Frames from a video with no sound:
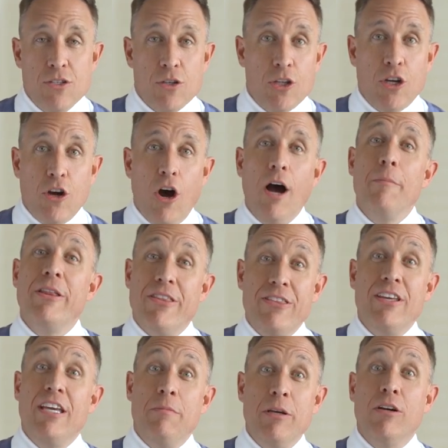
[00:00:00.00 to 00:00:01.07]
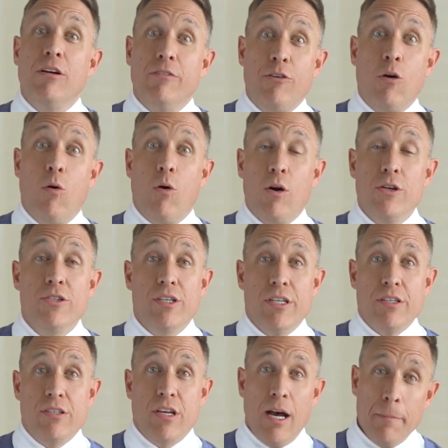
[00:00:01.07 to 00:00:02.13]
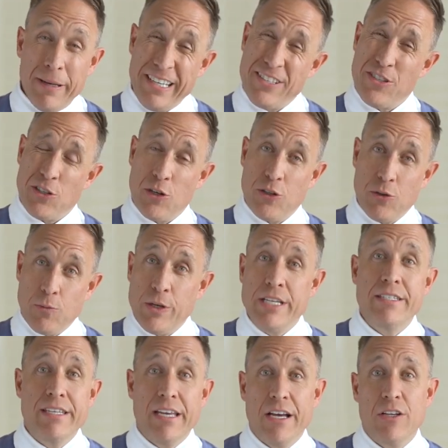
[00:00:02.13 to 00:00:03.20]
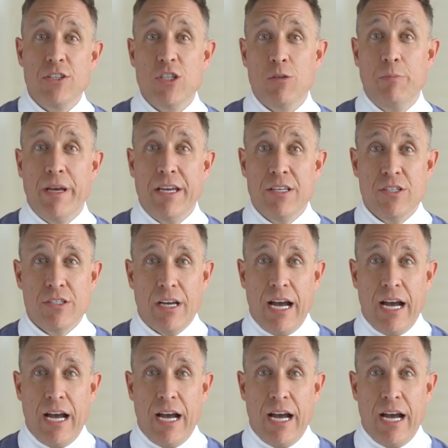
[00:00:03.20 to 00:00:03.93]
So the common theme here, of course, is companies that are in the retail space.